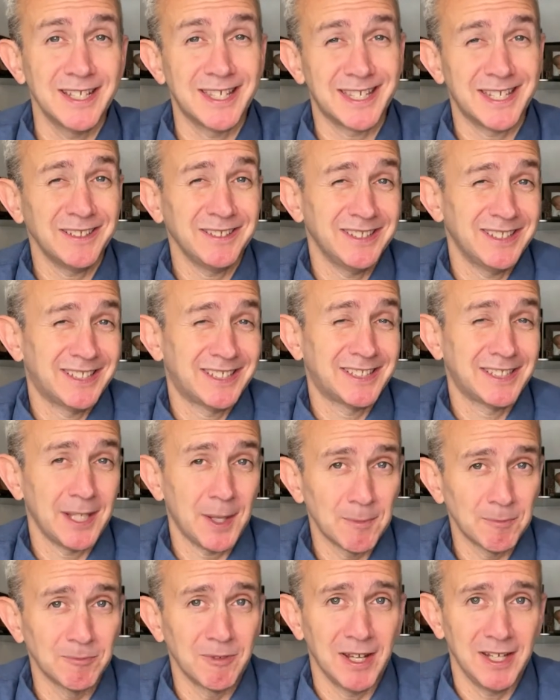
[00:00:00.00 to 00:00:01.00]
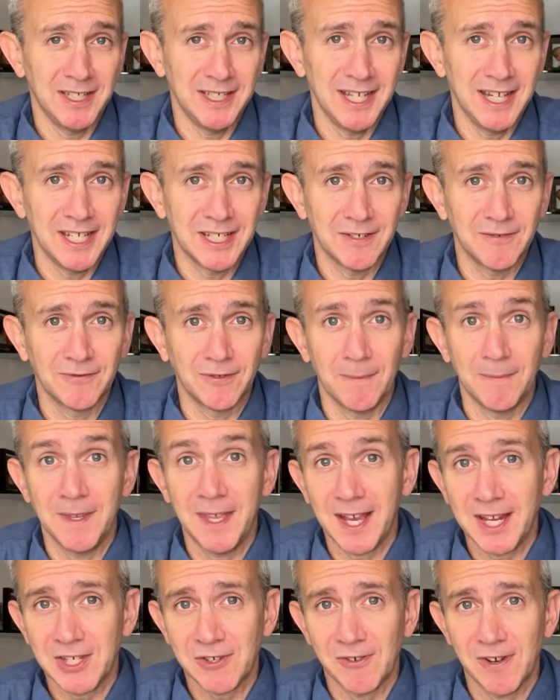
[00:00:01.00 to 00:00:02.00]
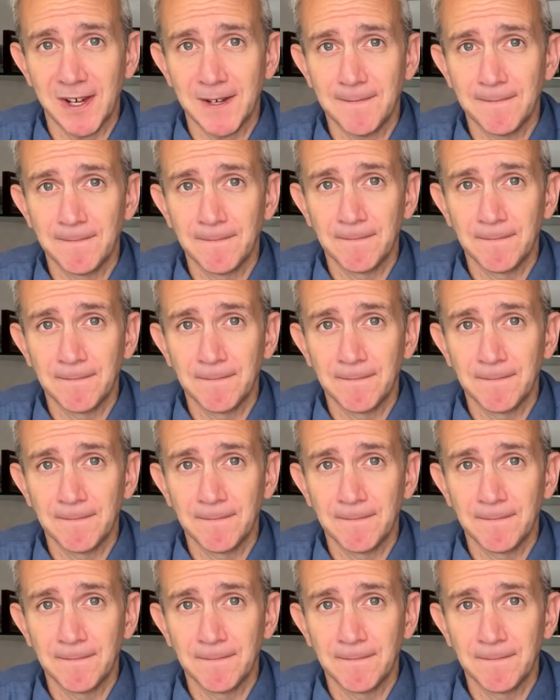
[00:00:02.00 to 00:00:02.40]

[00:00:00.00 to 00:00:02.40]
it still is some radiation from the X-ray.